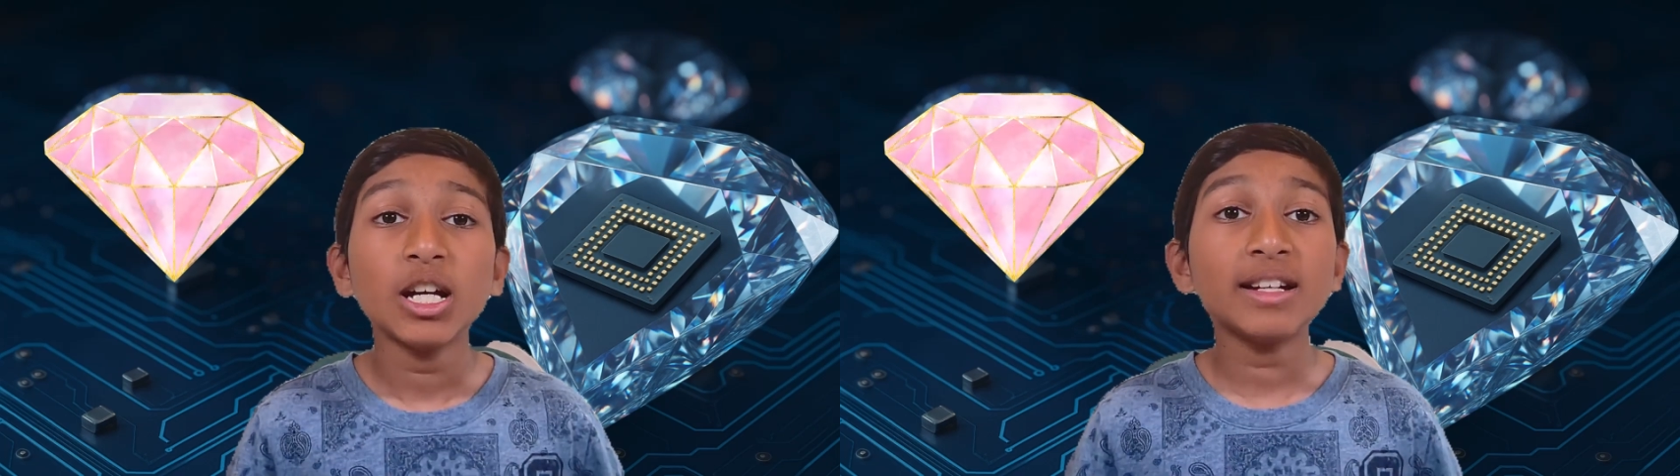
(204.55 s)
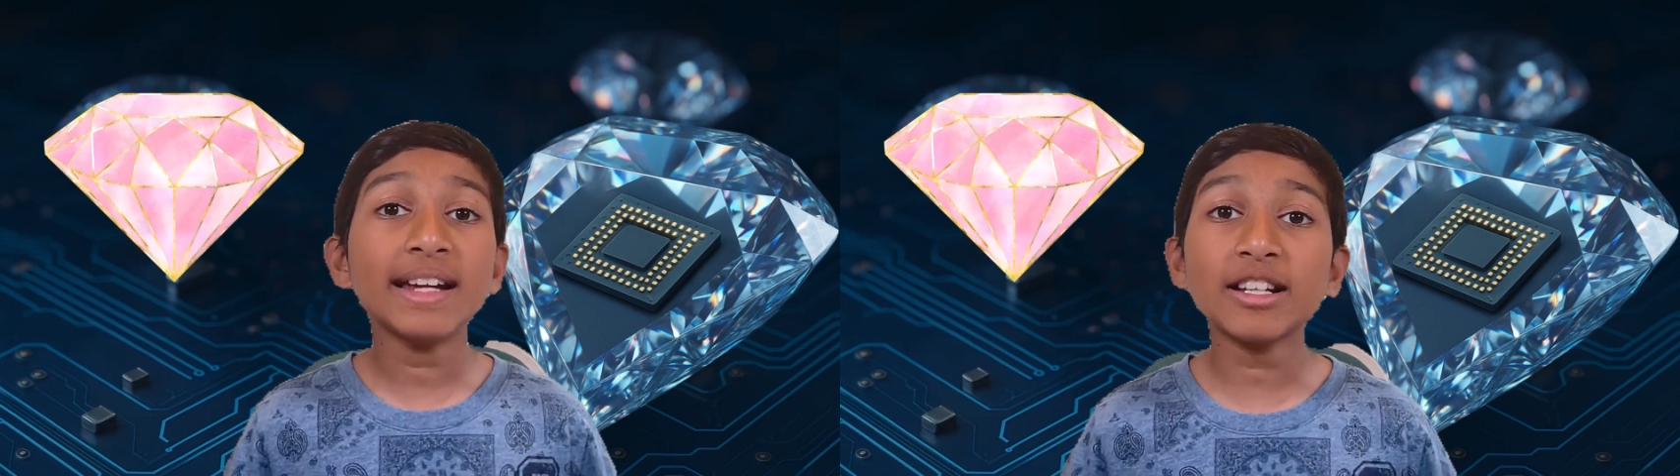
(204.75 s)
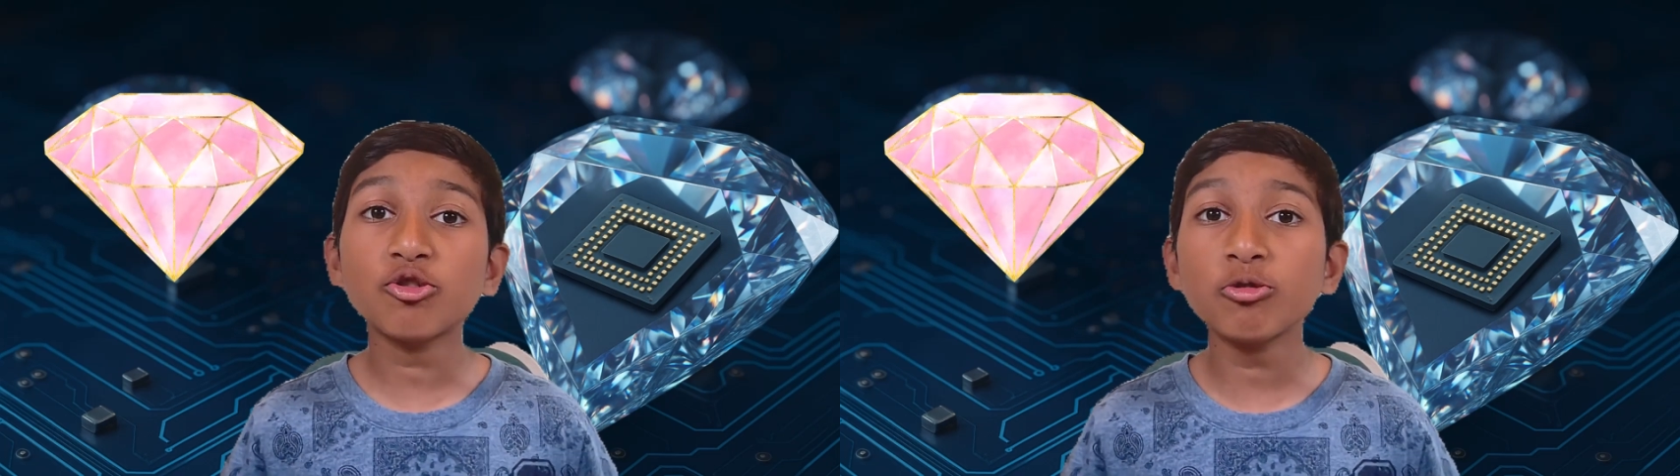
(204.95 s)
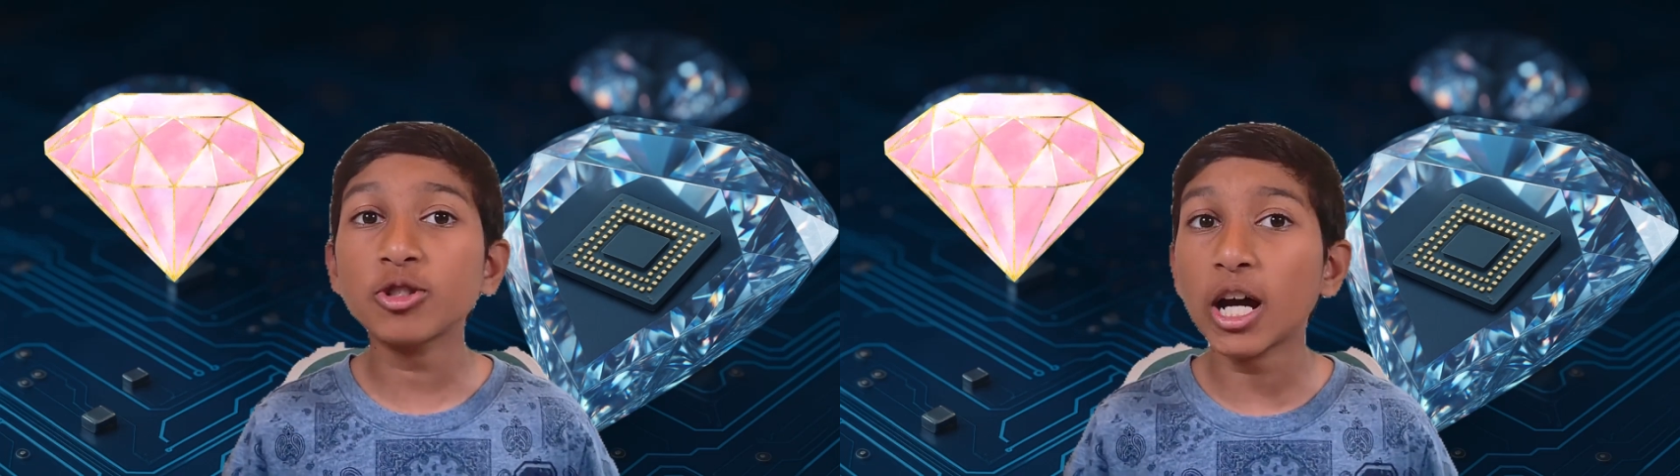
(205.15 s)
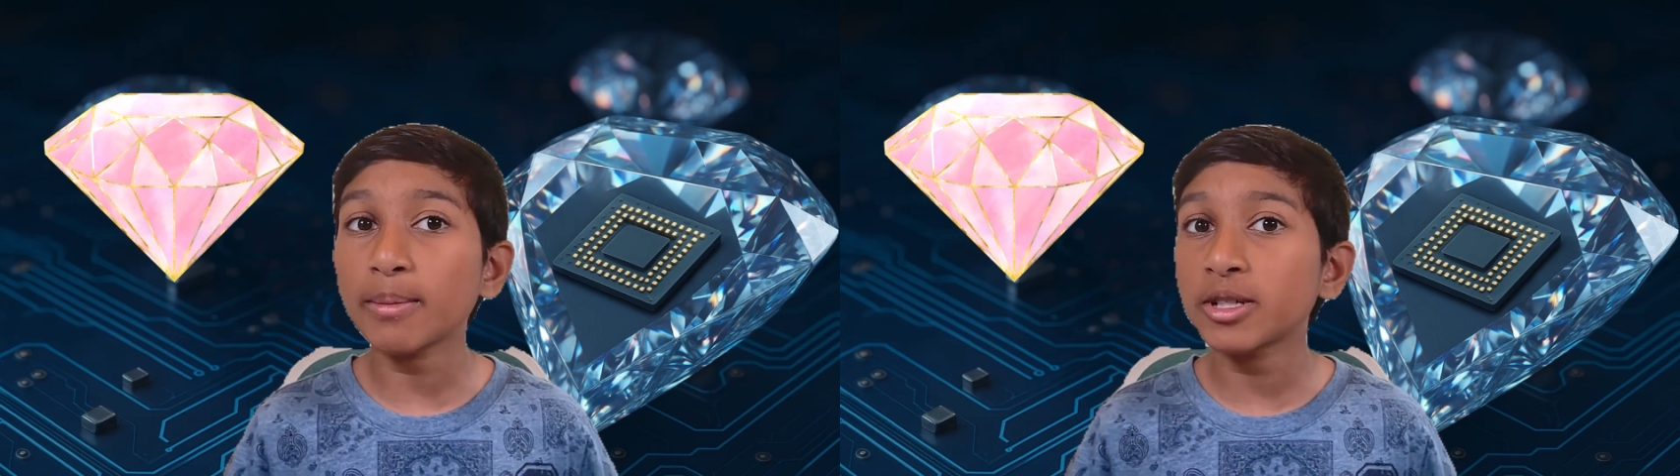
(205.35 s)
Natural
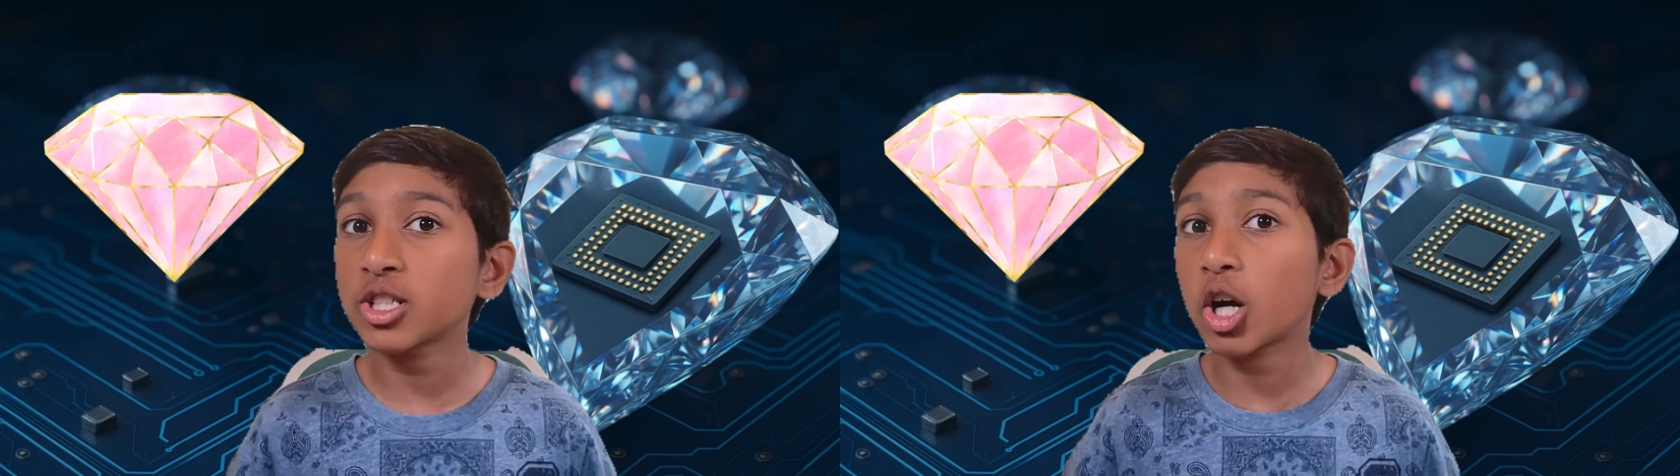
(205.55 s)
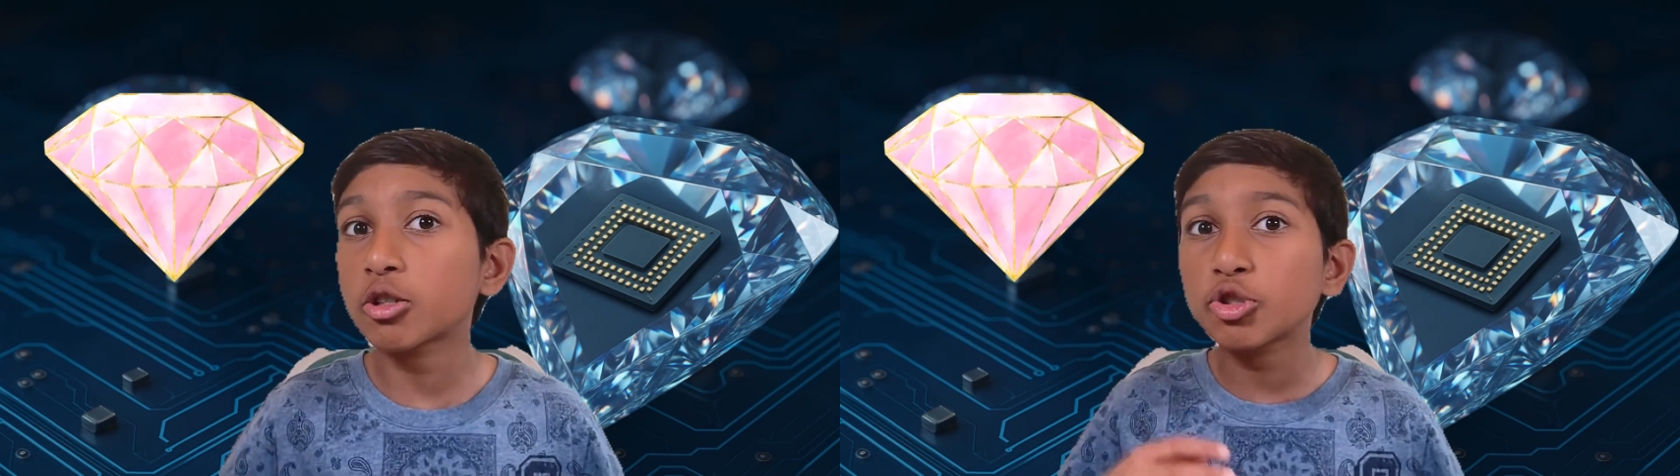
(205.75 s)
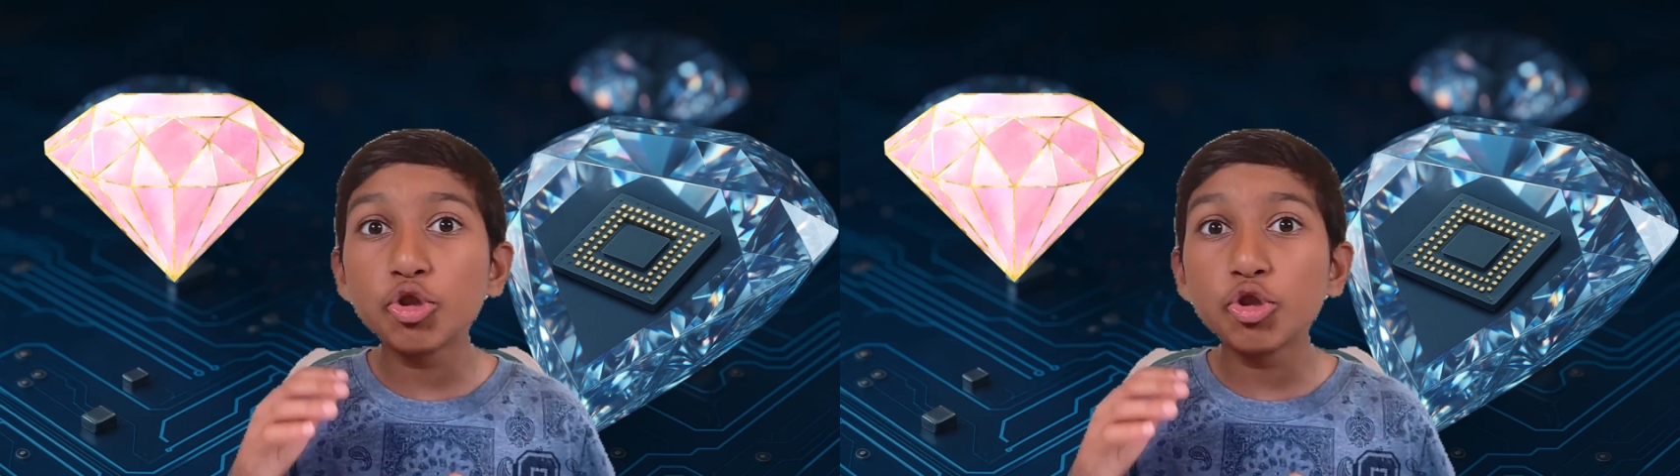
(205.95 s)
diamonds are